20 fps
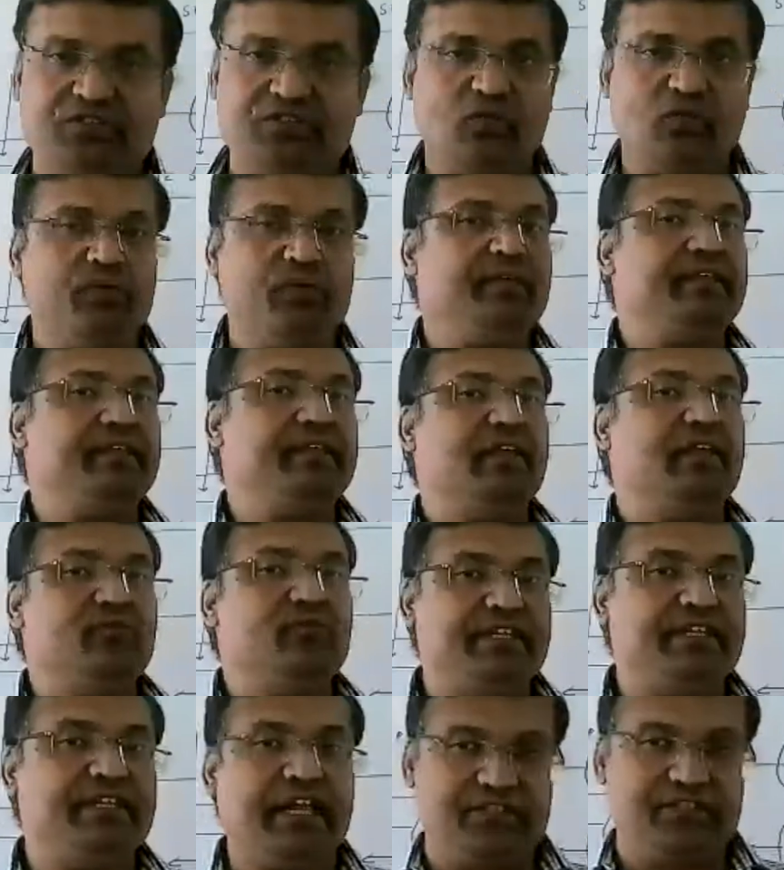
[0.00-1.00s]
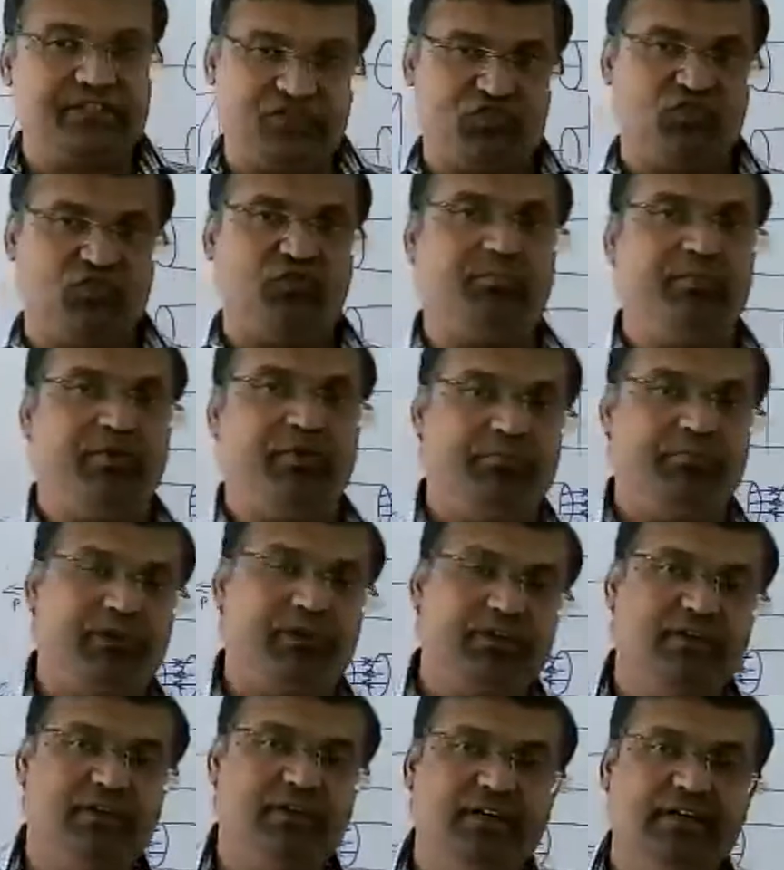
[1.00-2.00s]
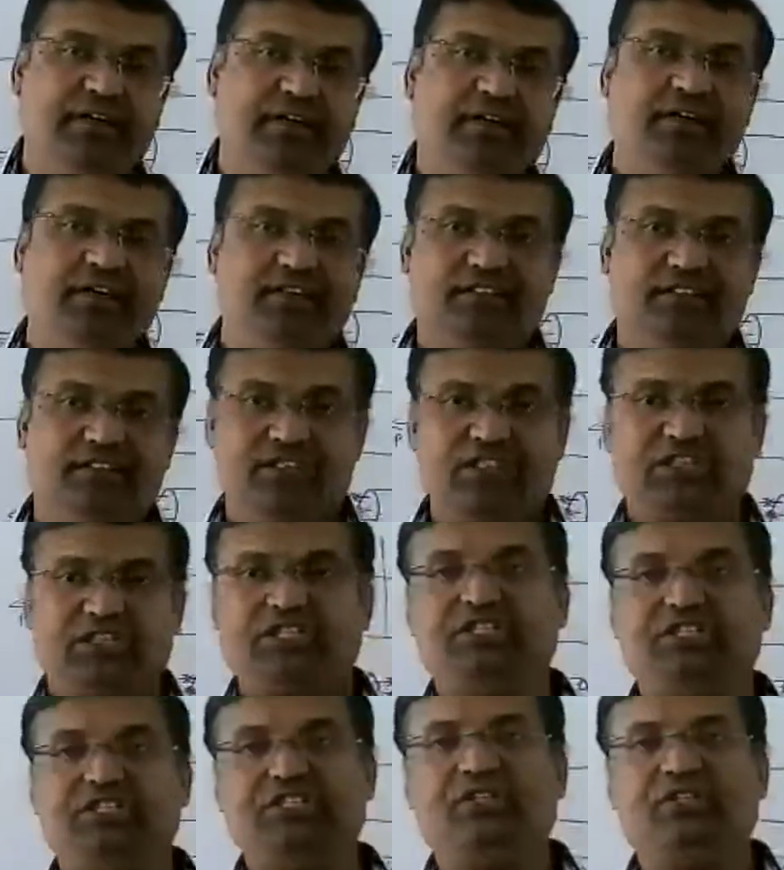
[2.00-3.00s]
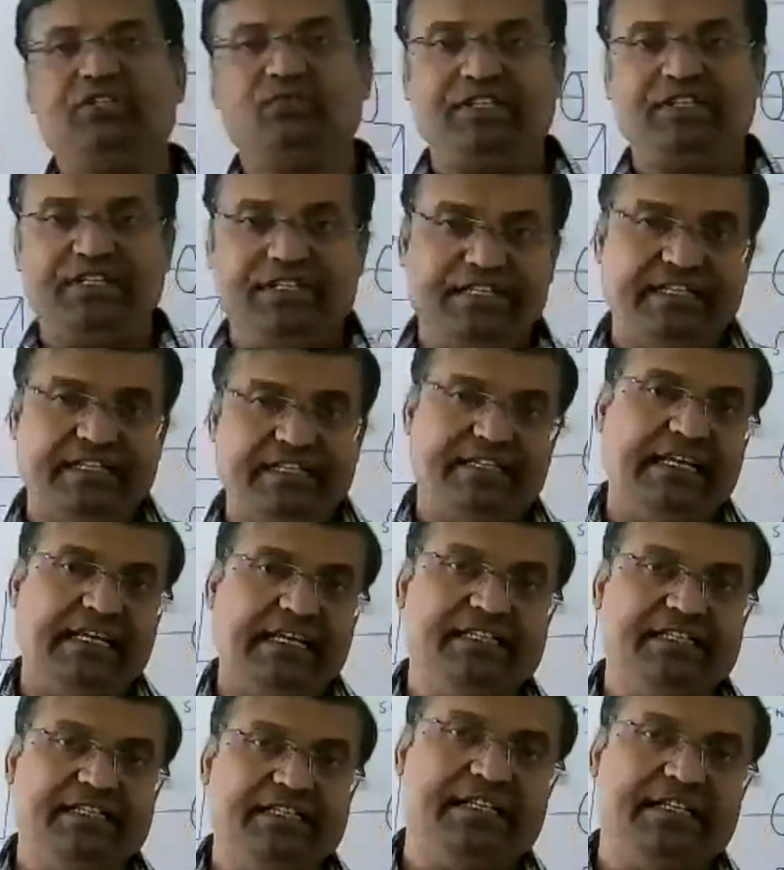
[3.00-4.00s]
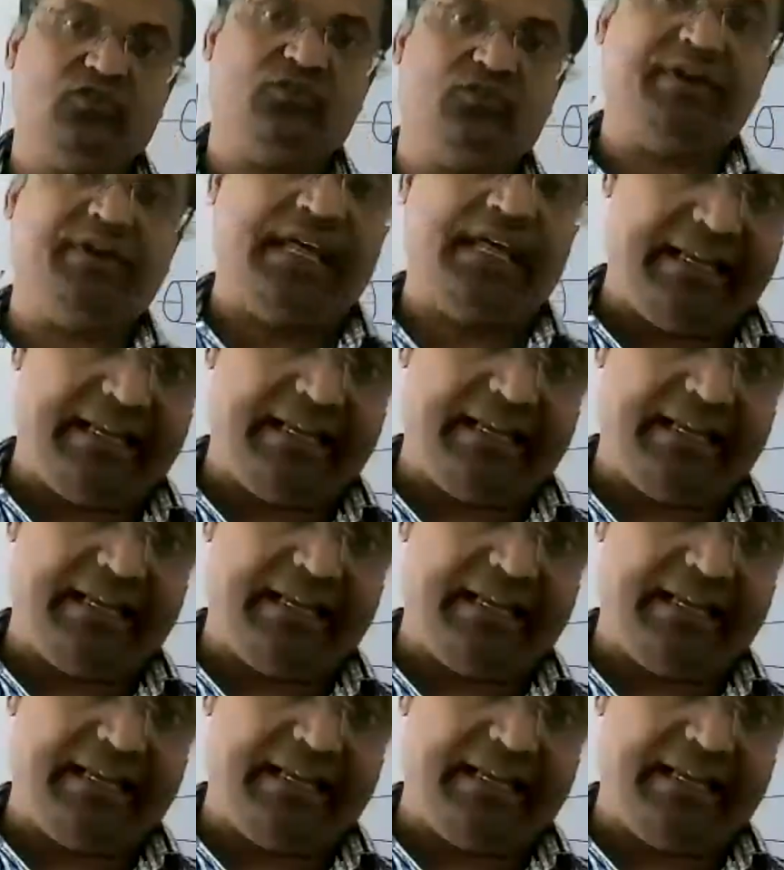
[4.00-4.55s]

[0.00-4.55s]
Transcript: whose line of action coincides with the axis of member. The stress induced in it, that